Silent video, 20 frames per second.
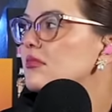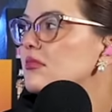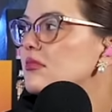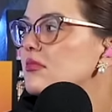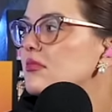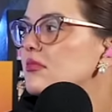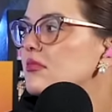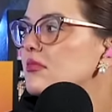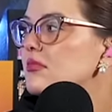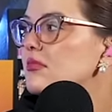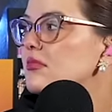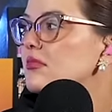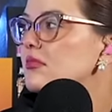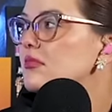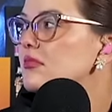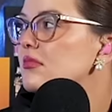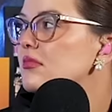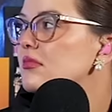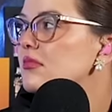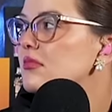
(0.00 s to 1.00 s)

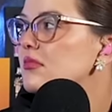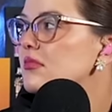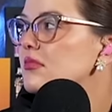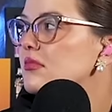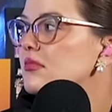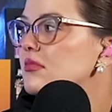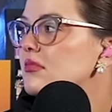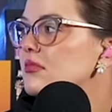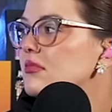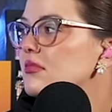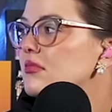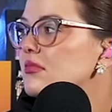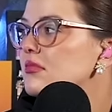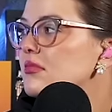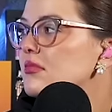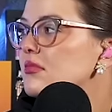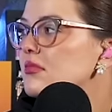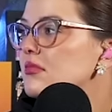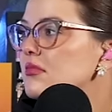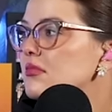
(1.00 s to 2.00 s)

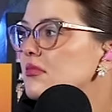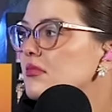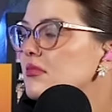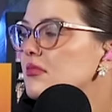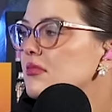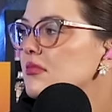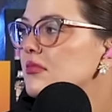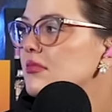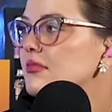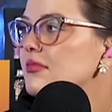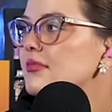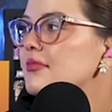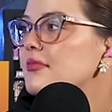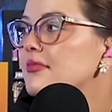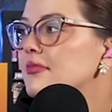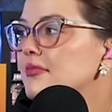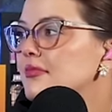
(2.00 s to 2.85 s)
The person shown says nothing.